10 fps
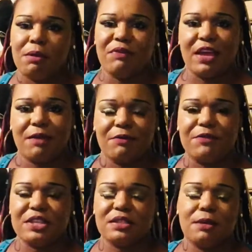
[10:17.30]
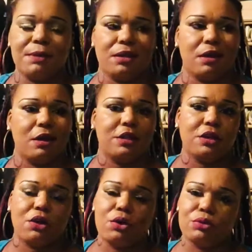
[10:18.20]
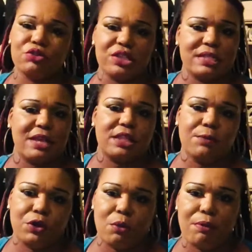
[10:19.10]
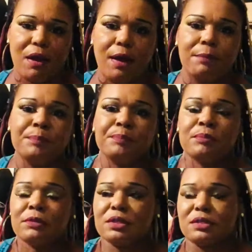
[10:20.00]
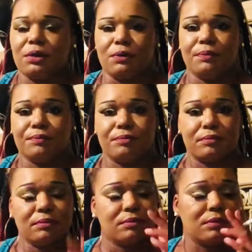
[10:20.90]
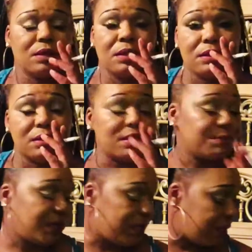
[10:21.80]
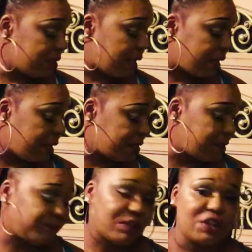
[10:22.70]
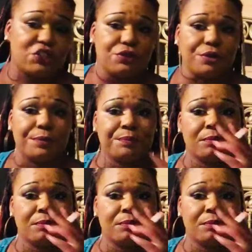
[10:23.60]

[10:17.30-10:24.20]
But if I have a 15-minute on it, it'll go through just like that with no problem. So that's what it is, I guess. I'm not sure.